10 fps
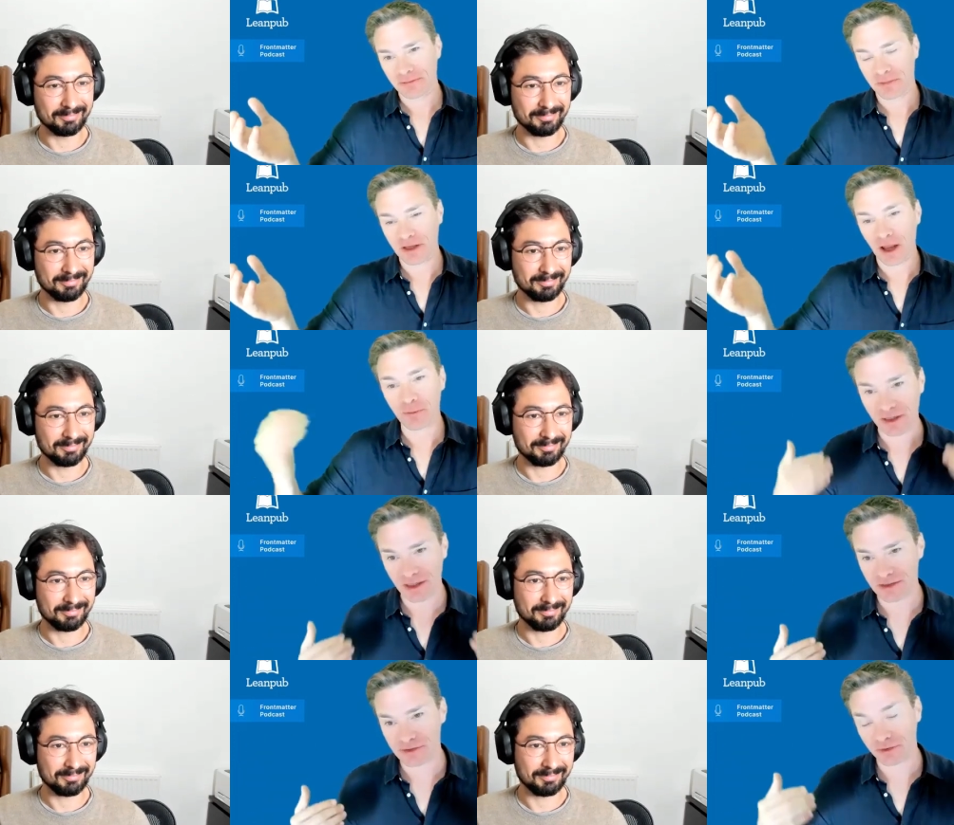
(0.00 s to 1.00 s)

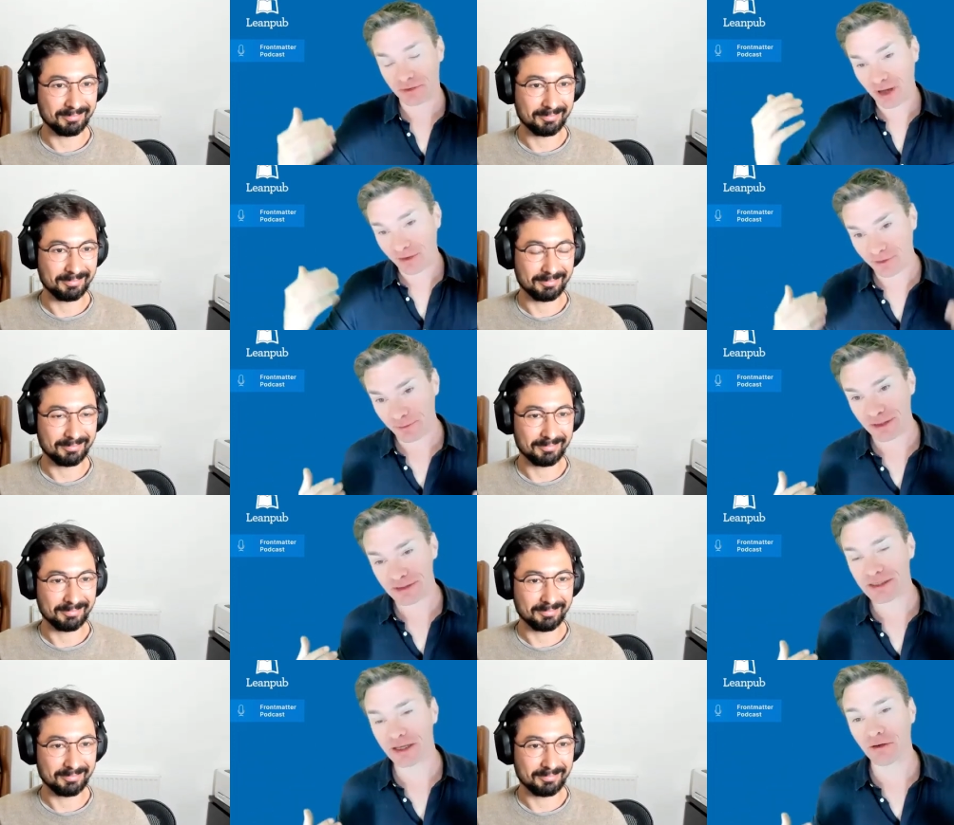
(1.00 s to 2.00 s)
Speaker 1: companies or
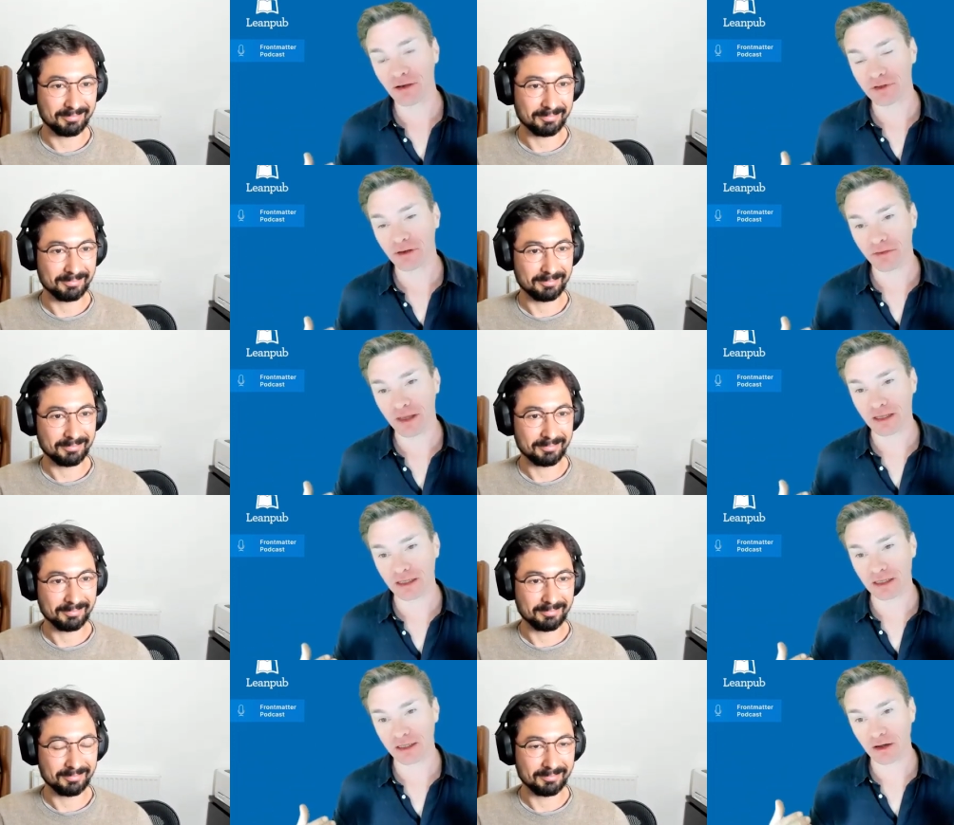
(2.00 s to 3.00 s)
governments can often think
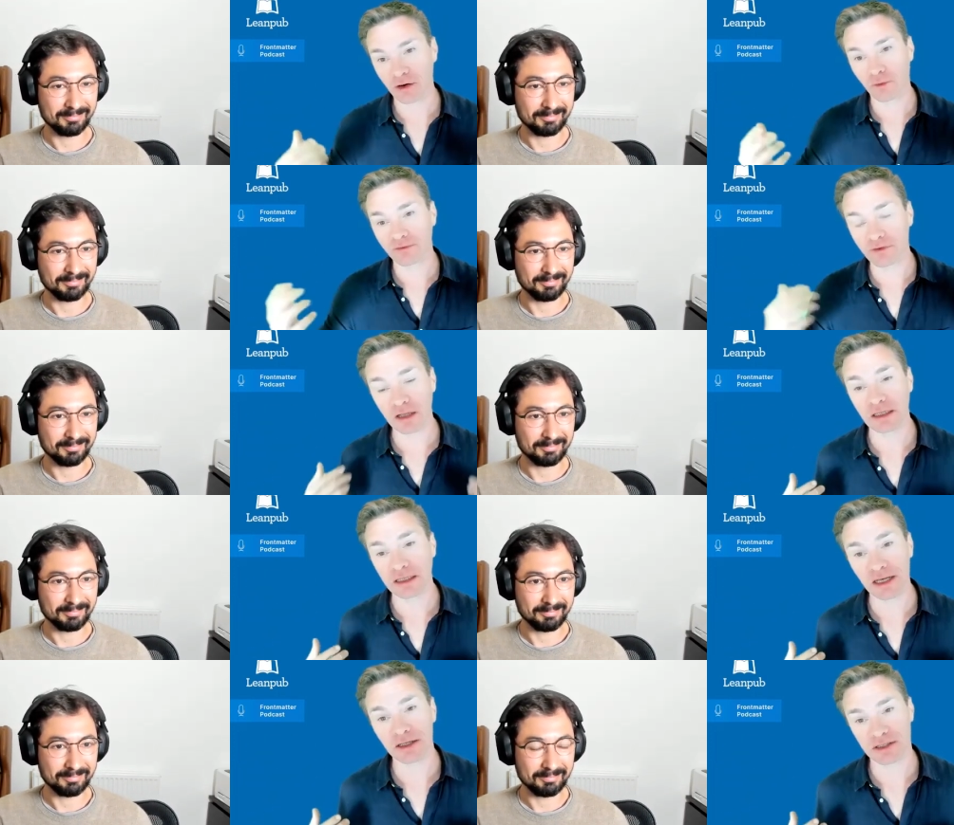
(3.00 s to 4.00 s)
that like, oh, we've got the
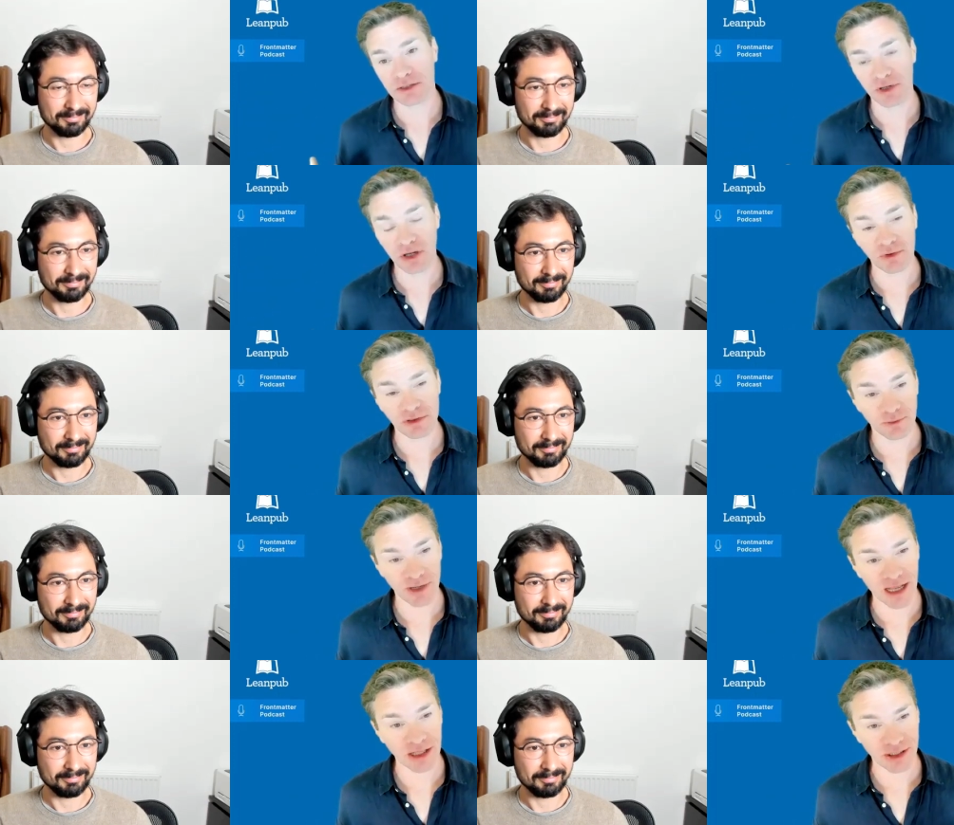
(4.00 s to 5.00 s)
data, so we know what the
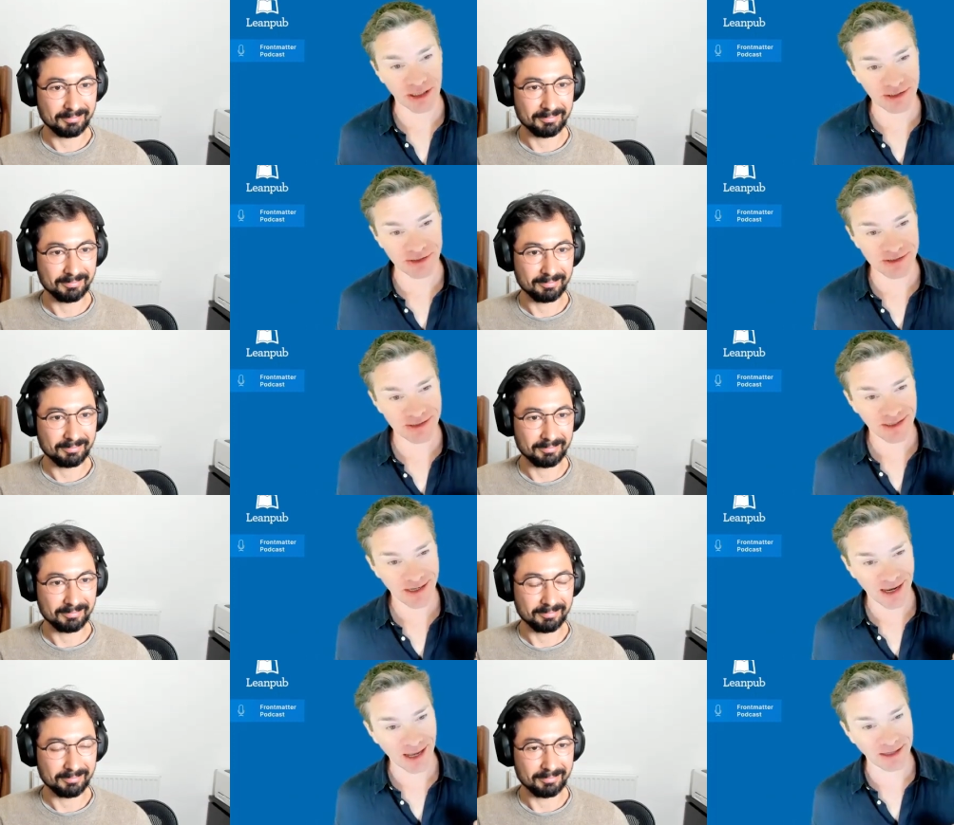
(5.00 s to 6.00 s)
reality is.
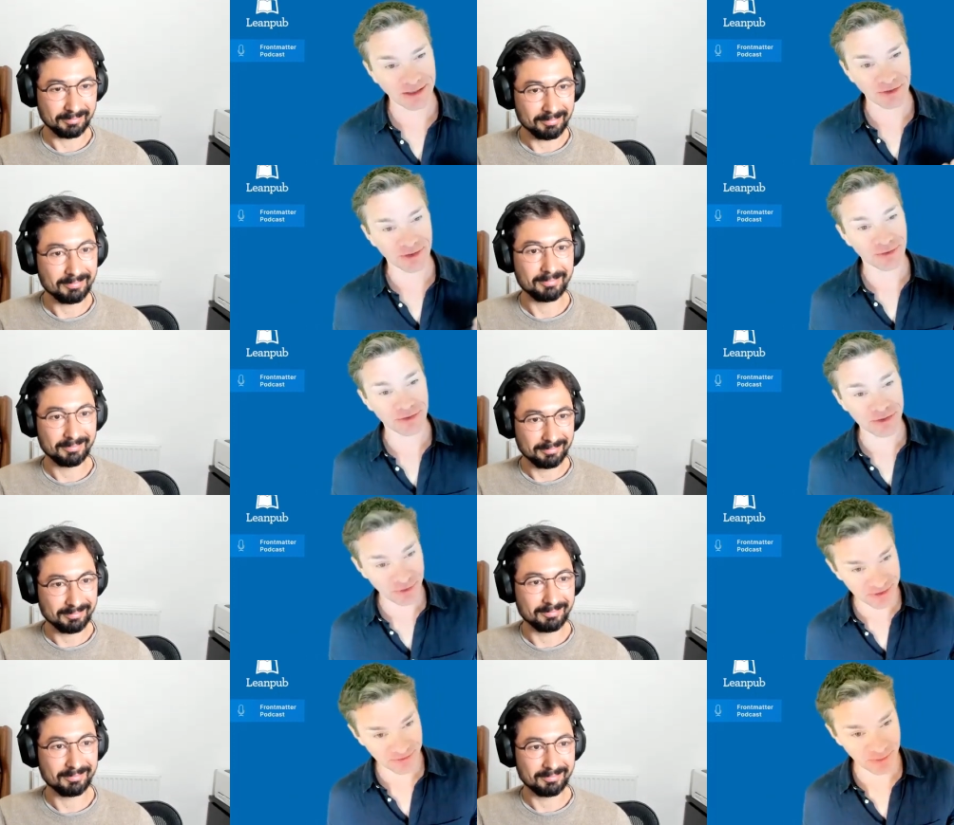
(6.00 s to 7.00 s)
And then you hear the
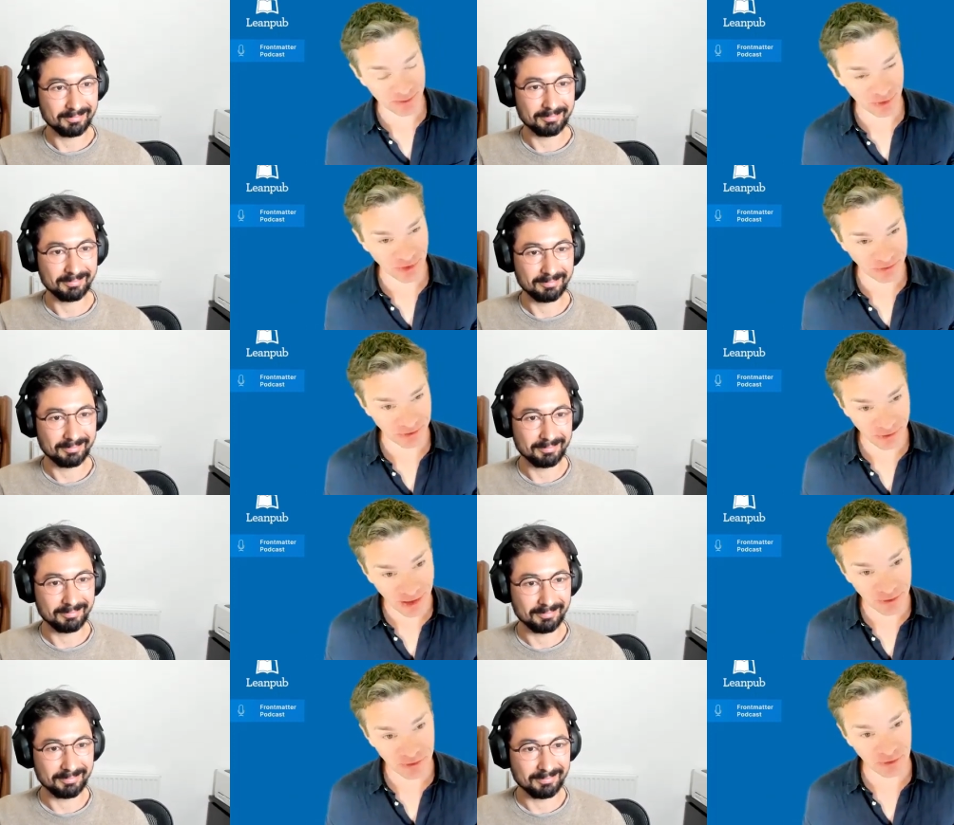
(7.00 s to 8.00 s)
stories from people on the
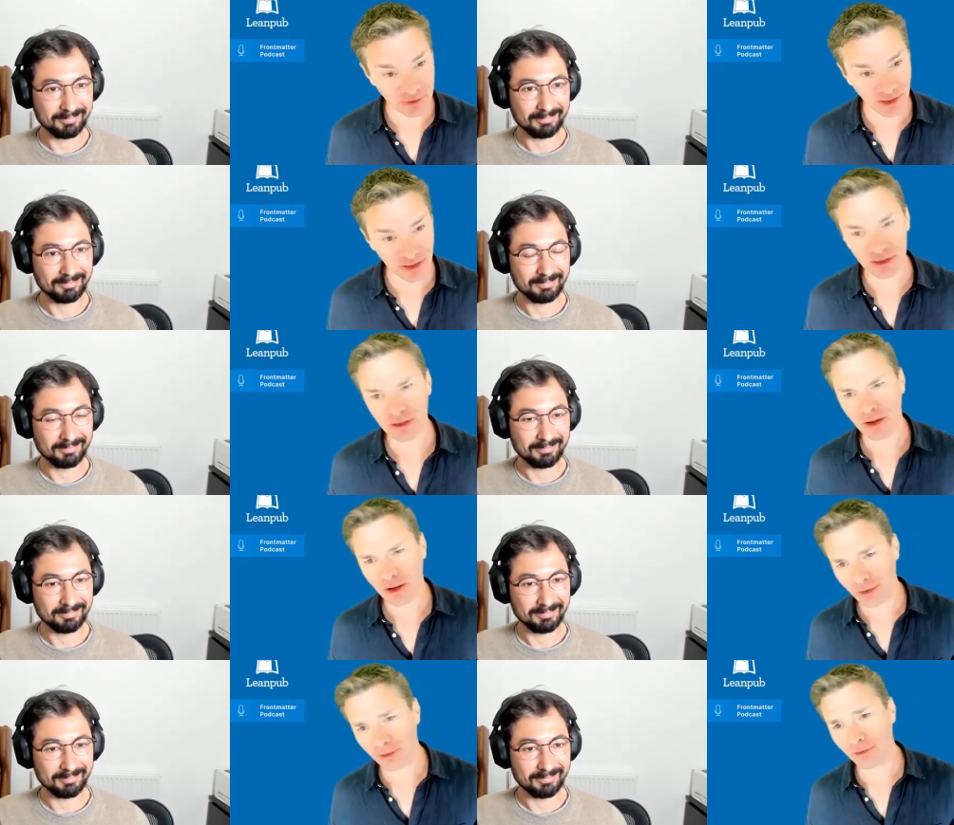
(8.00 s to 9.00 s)
ground who are like,
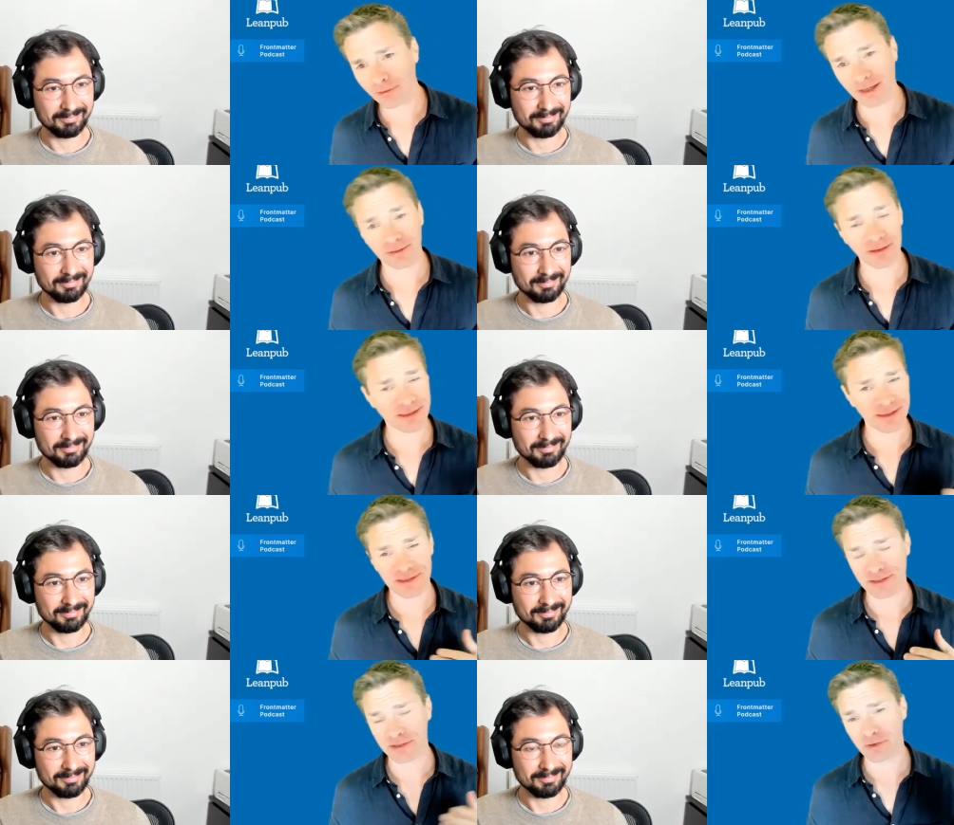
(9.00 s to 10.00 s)
oh, like this
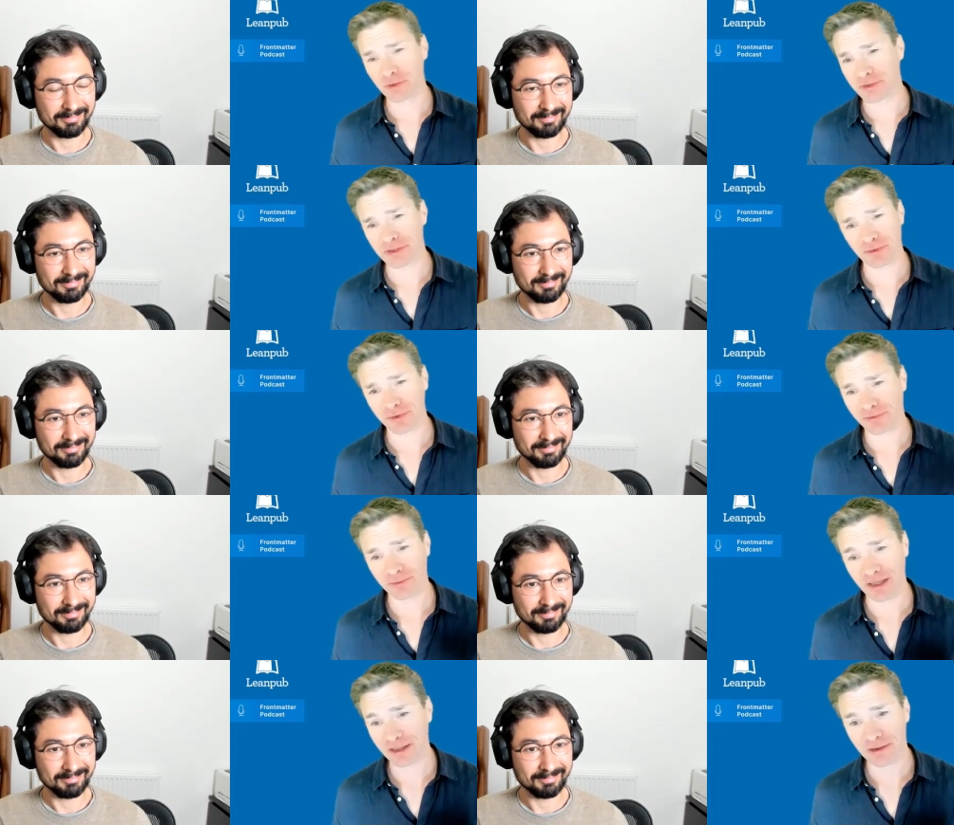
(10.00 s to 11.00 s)
is an old story
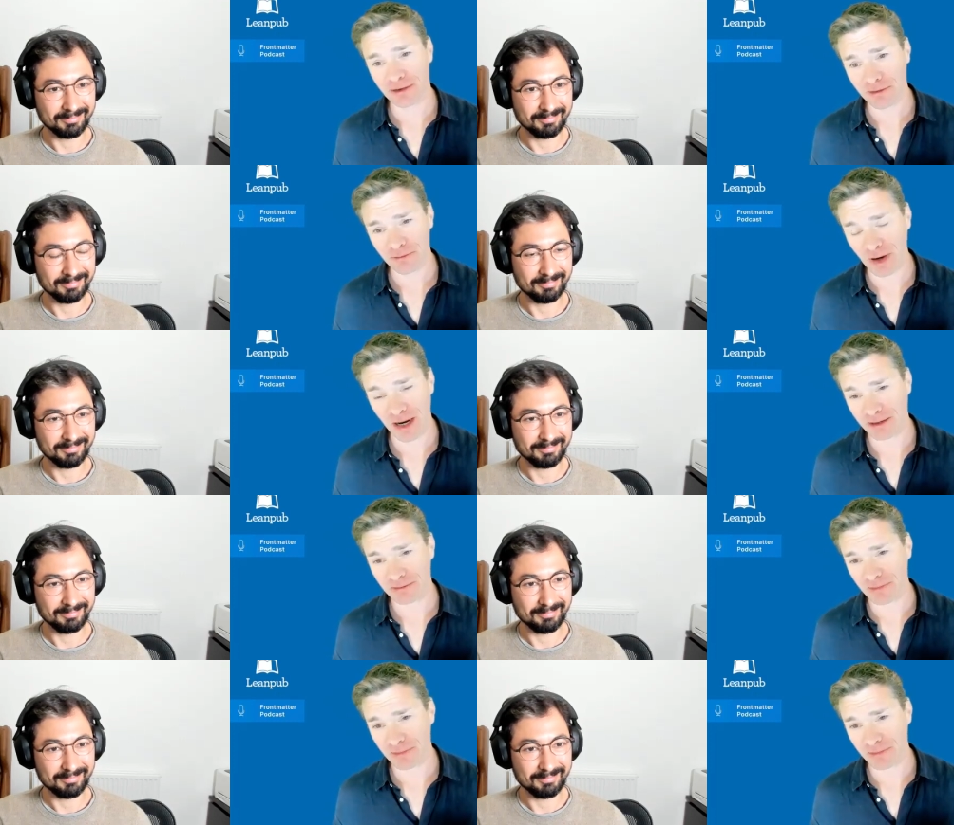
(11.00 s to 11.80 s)
from like my,